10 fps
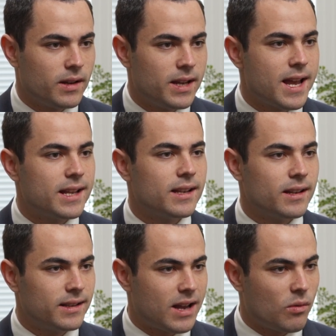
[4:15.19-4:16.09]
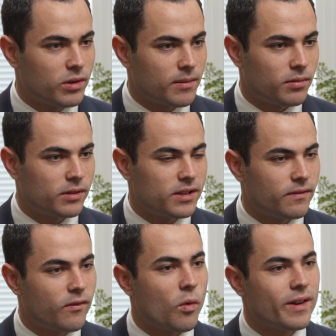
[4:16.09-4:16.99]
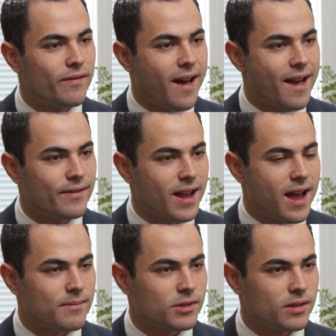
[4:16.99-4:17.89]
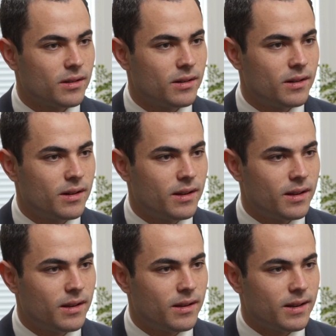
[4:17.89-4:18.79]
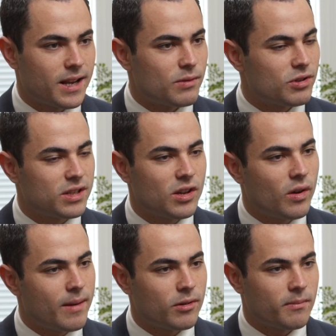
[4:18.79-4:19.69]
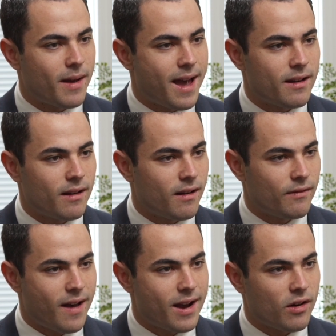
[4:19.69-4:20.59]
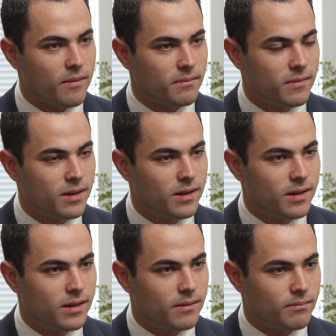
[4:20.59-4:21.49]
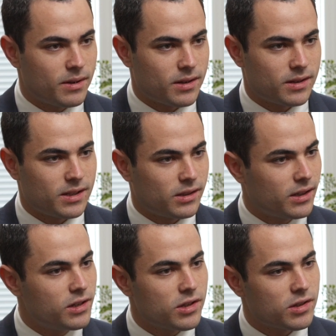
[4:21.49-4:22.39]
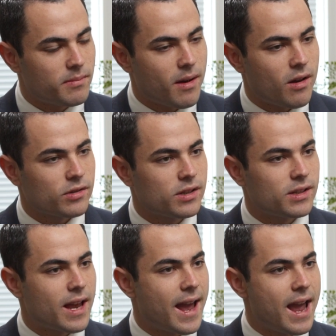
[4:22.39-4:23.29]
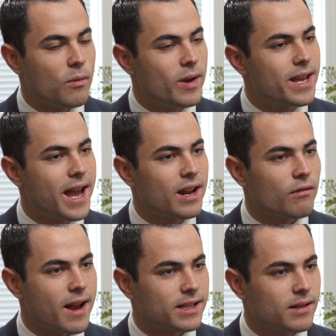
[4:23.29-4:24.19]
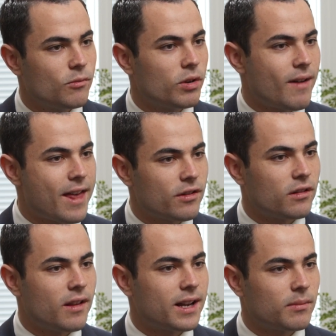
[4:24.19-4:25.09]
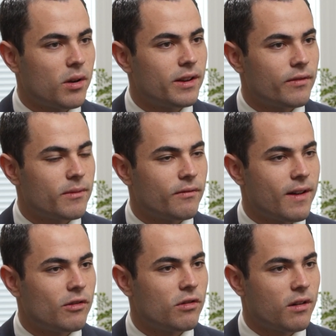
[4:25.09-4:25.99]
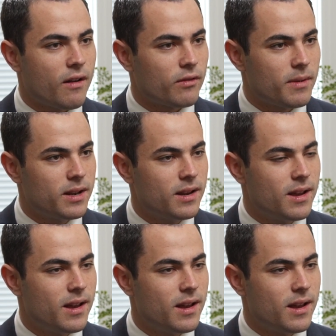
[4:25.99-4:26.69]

he had dealt with the police 45 times, yet he was still able to buy a firearm because these leniency policies say, hey, we can't arrest him. We'd rather collect money from the federal government